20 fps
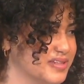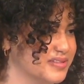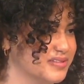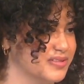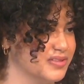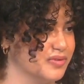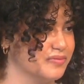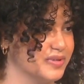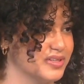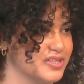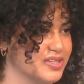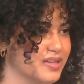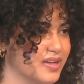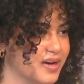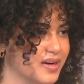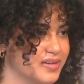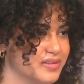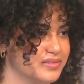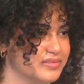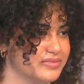in so much
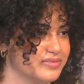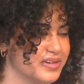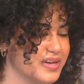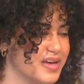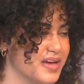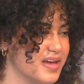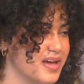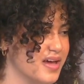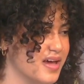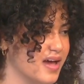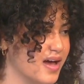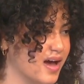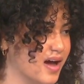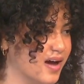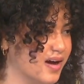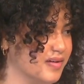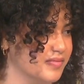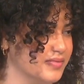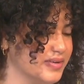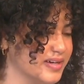love
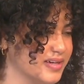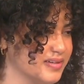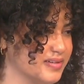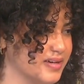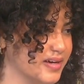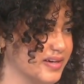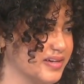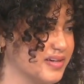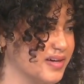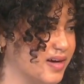and